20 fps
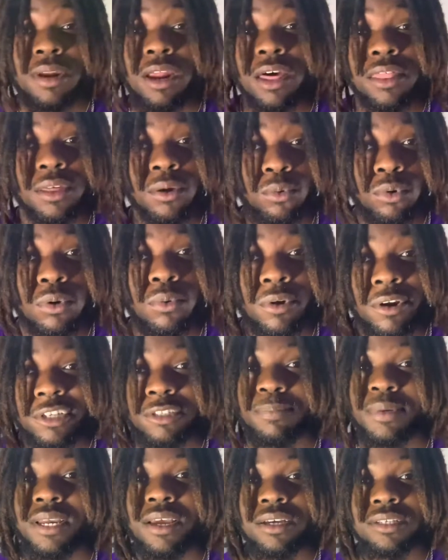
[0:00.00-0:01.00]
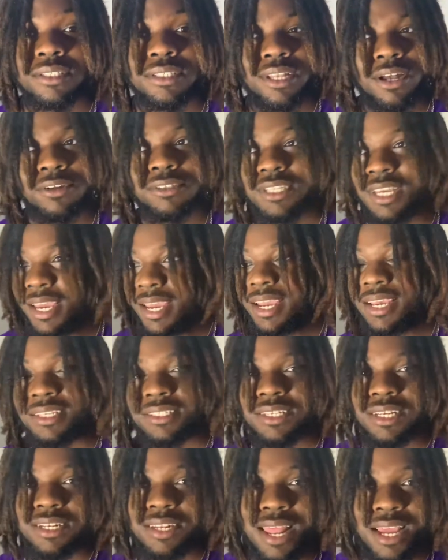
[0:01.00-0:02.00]
the woodworks because Delta 8 is the
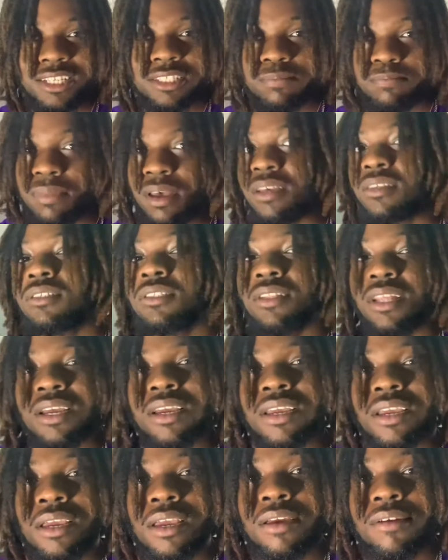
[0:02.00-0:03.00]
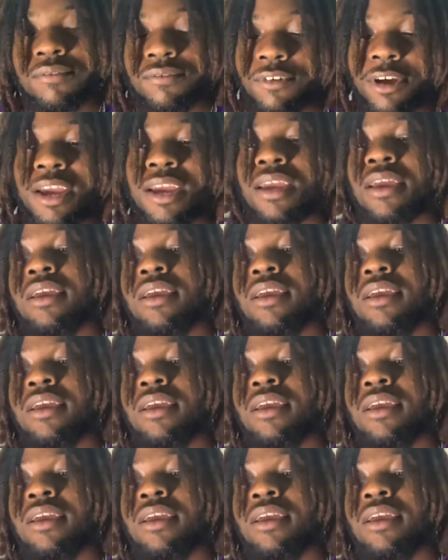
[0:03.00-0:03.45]
next best thing, right?